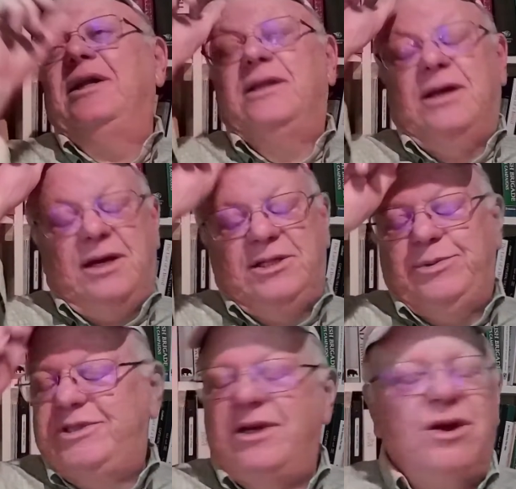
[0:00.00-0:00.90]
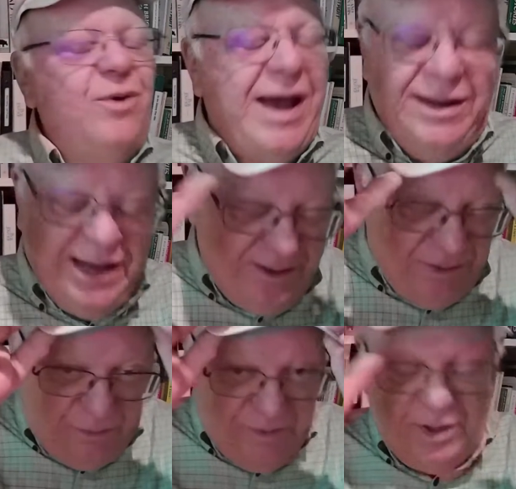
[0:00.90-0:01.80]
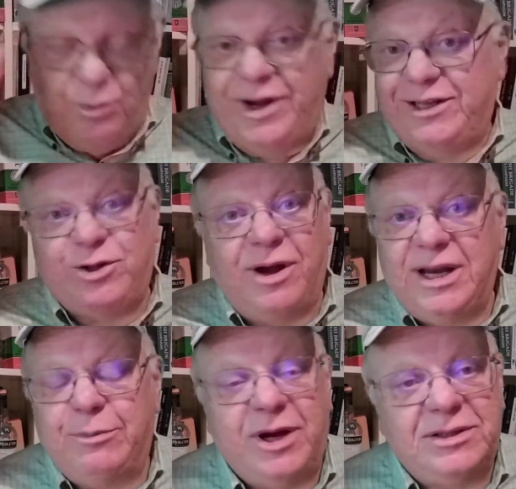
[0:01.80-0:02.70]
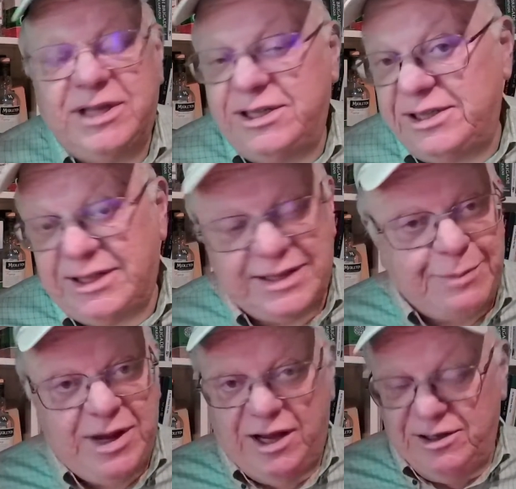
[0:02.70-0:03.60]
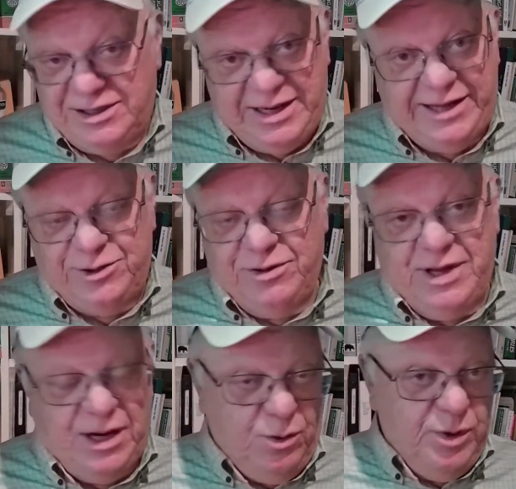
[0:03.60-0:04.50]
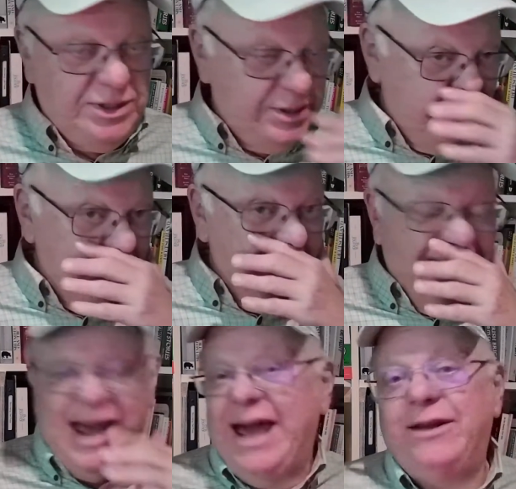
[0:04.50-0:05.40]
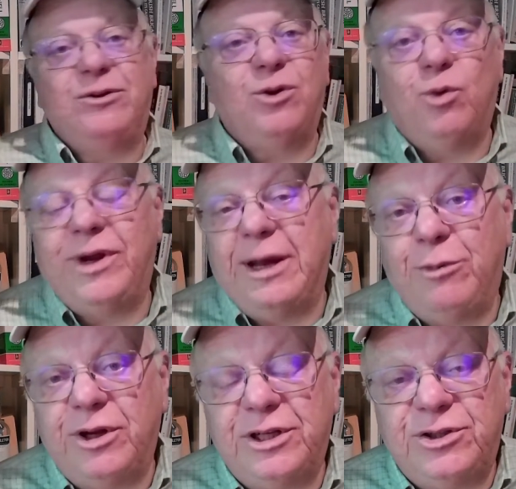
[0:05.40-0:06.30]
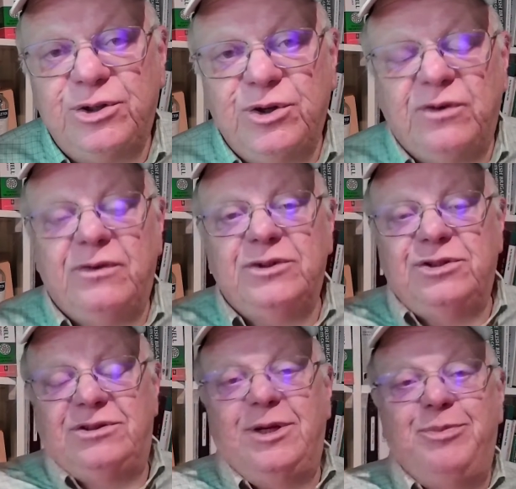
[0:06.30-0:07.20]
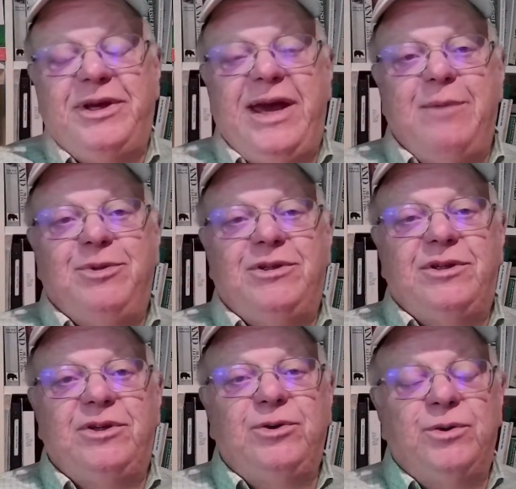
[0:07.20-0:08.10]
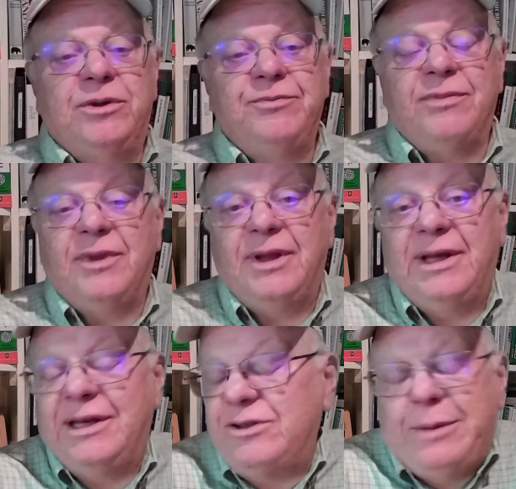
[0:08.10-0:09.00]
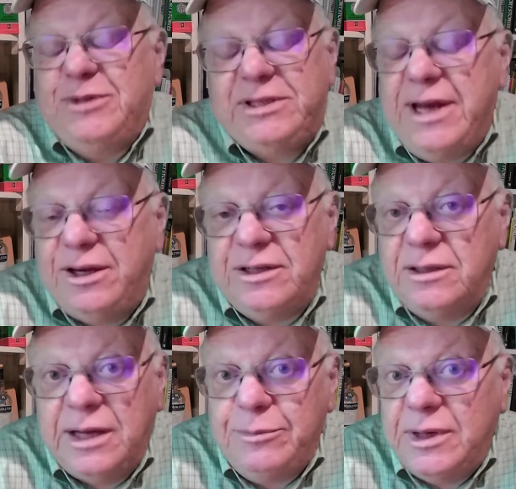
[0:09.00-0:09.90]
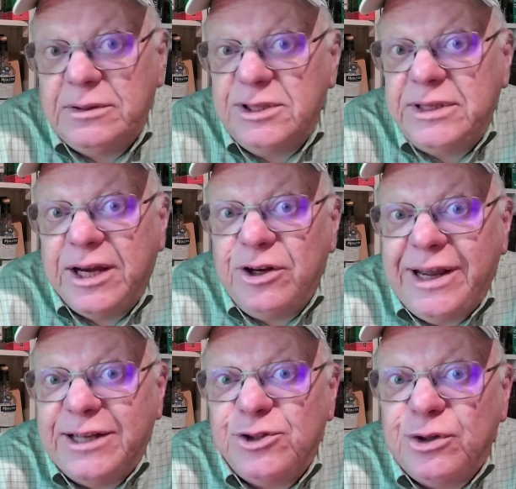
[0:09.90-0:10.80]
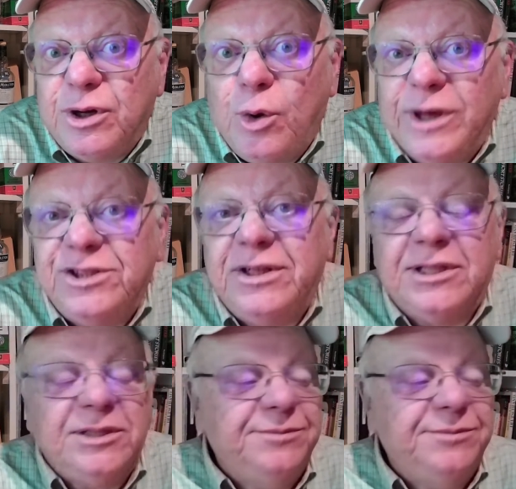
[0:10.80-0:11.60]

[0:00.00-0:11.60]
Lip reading: The husband said, I don't really want to talk about such things. I'm not going to answer that question. I don't know what I'm going to do should something happen to you. So I'm just not going to answer your question.